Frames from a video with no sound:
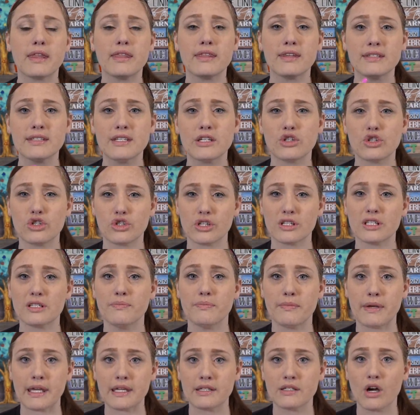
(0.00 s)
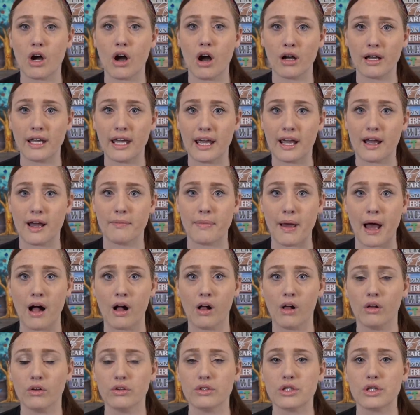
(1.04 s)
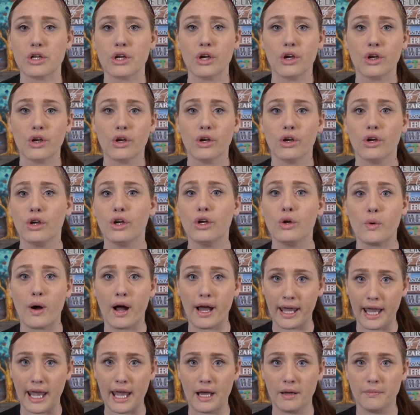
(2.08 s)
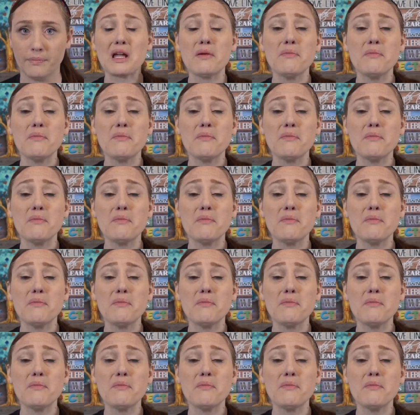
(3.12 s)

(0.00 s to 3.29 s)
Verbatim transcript: This is just me talking about who I am.